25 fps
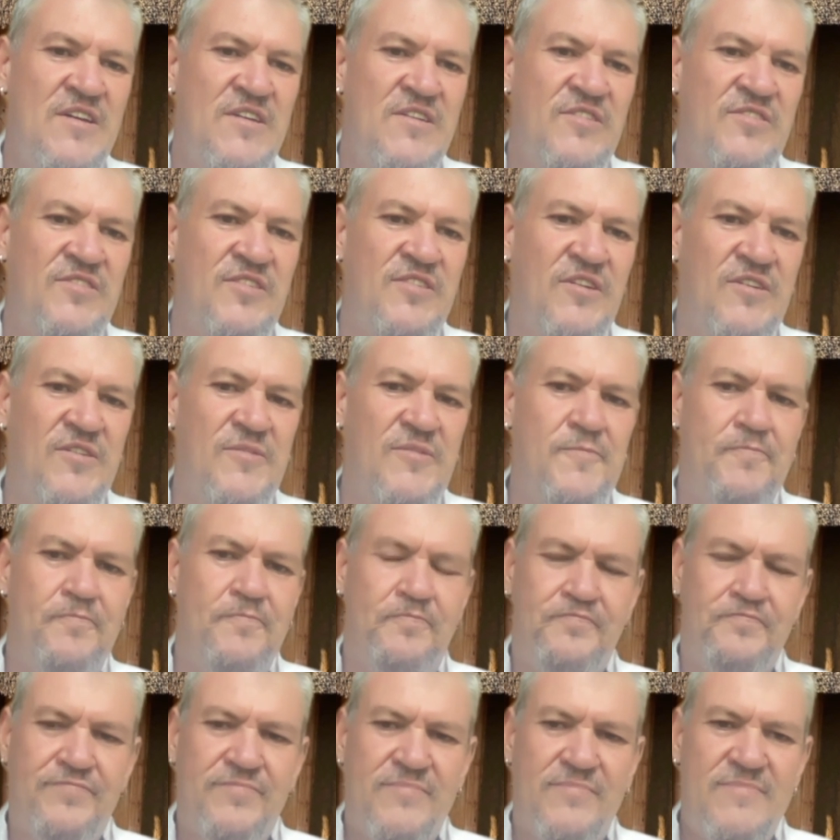So
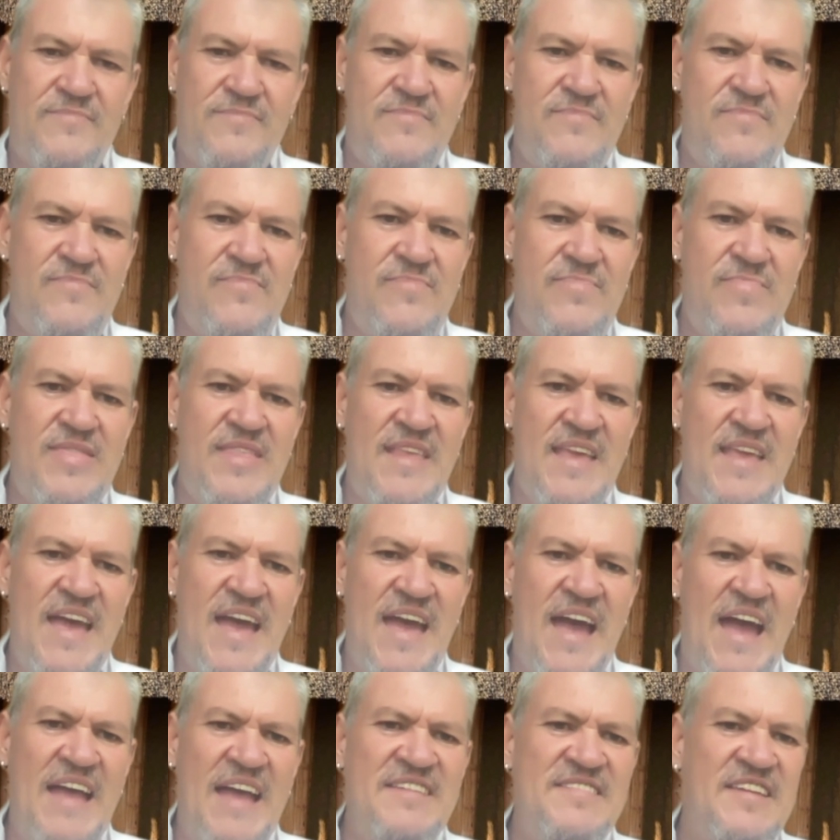
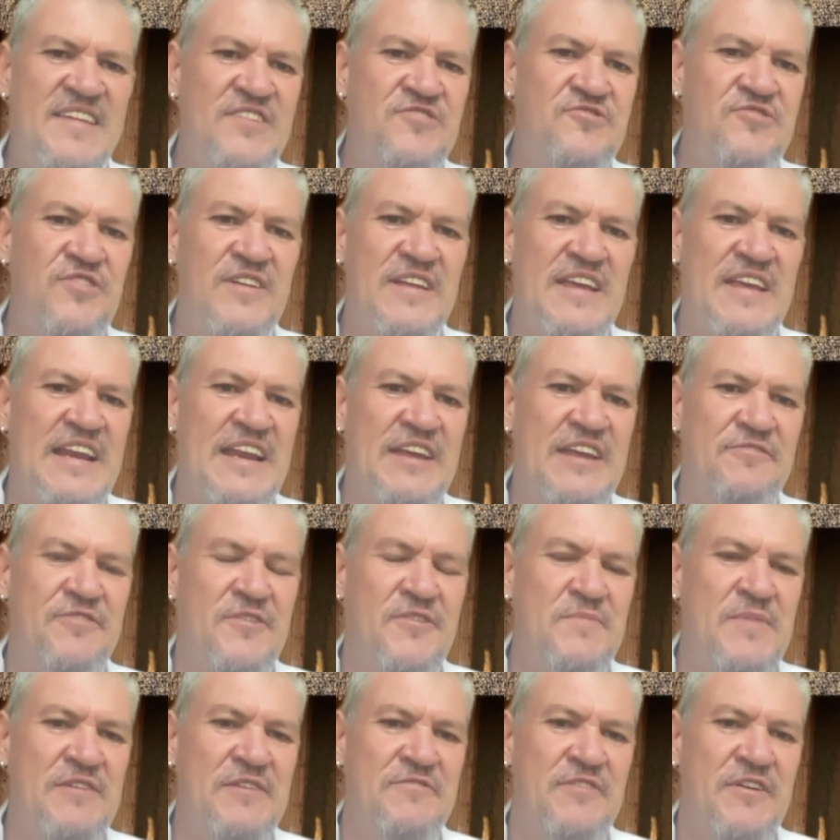ancestral healing
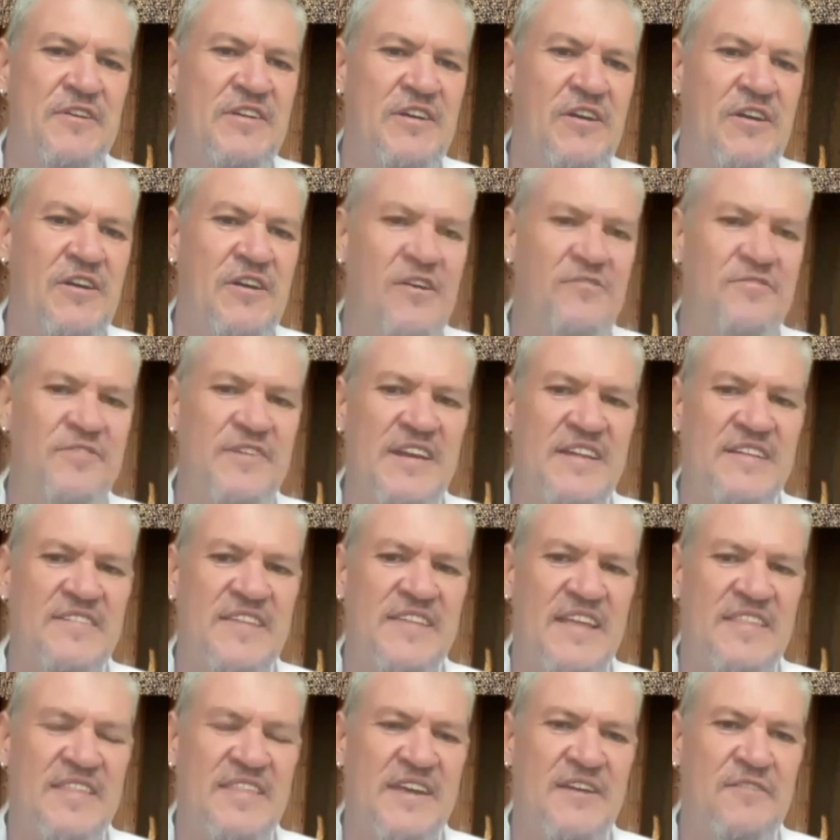for me very often is
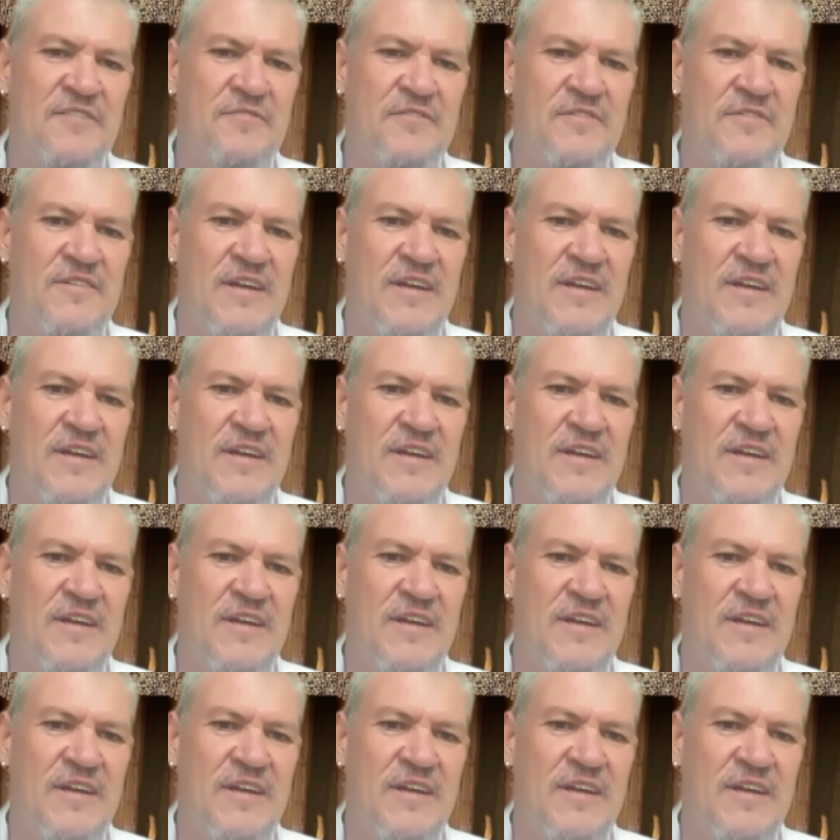that thing of